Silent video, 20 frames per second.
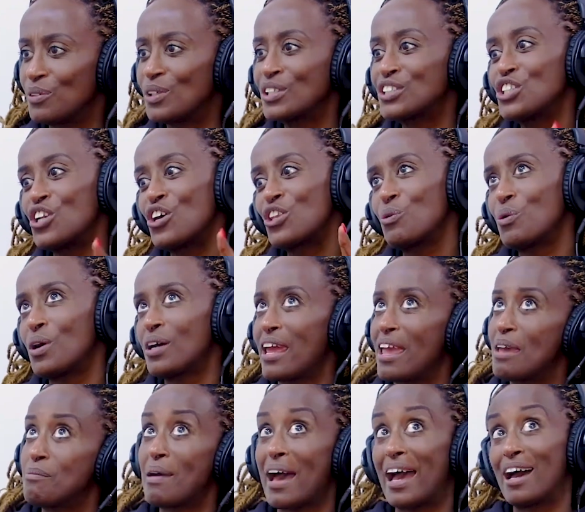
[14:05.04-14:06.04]
Because the word
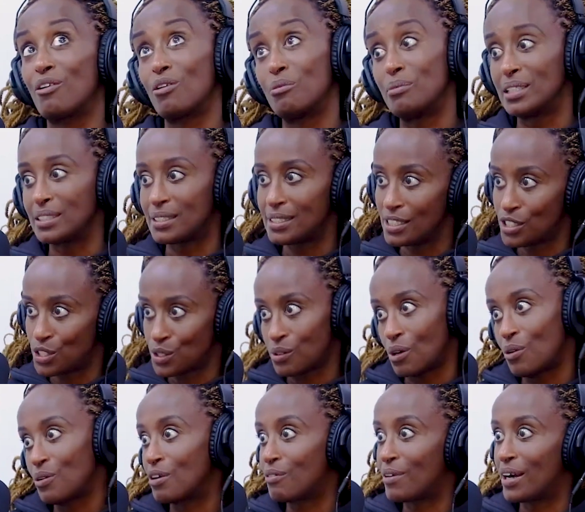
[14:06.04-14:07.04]
empowerment is
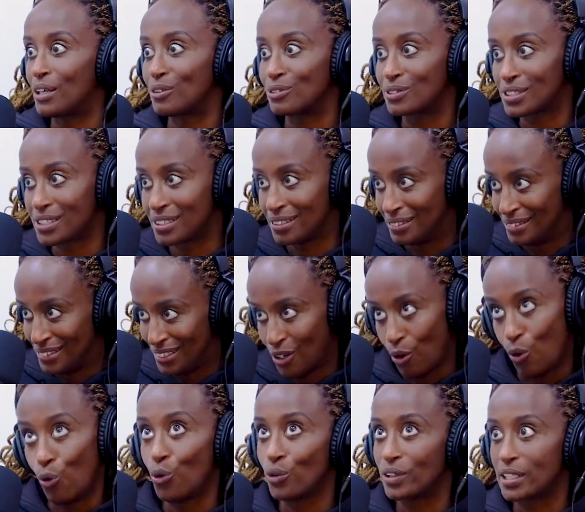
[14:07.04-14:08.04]
thrown around
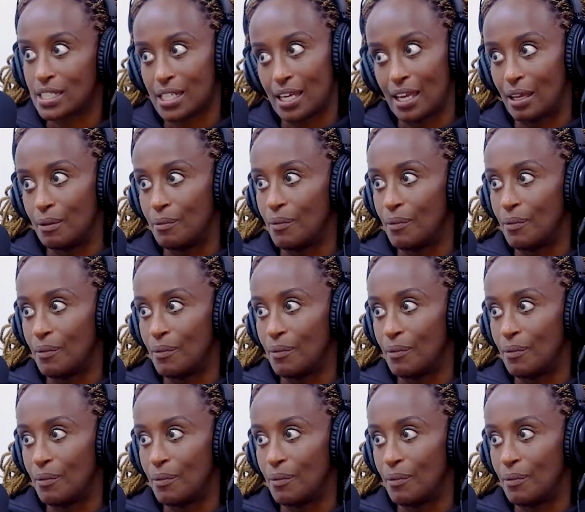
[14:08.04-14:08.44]
all the time.